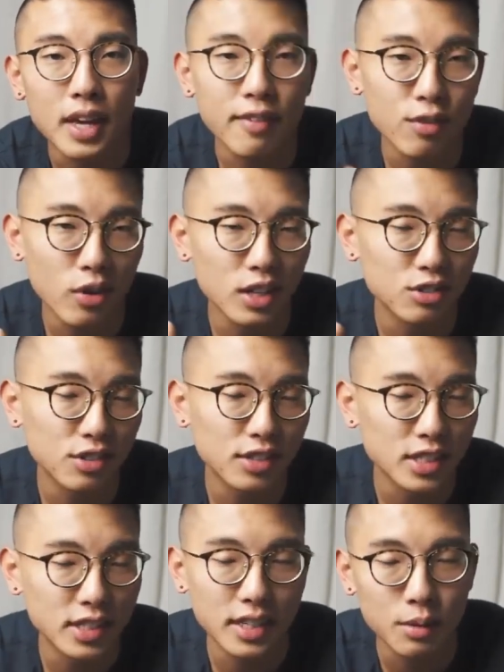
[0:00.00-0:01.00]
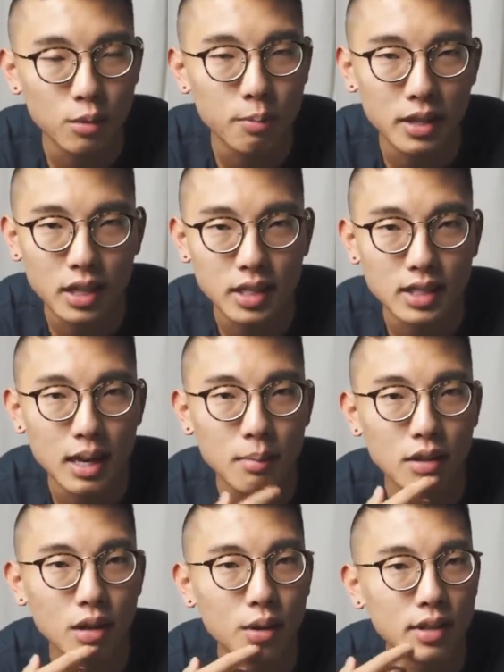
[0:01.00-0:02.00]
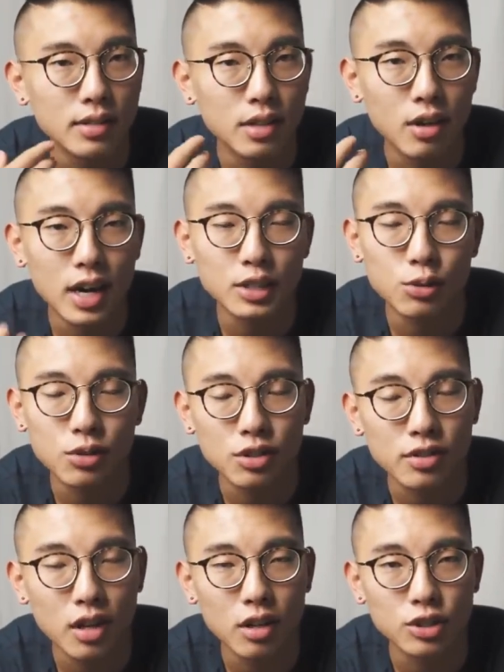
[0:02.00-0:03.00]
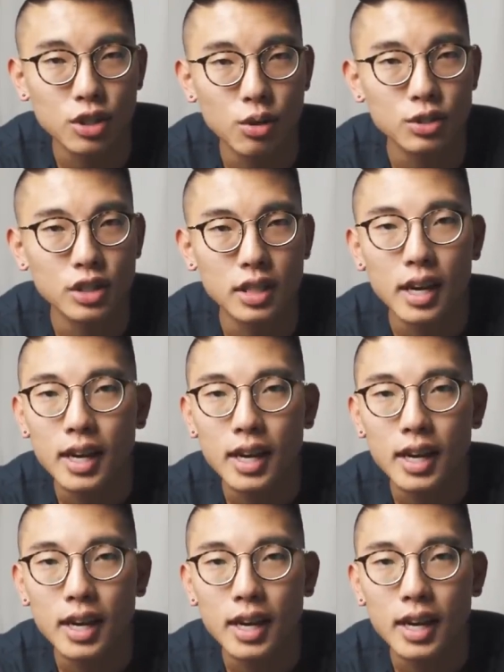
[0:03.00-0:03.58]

If you are interested, it will be linked down below. It's a crash course college coaching,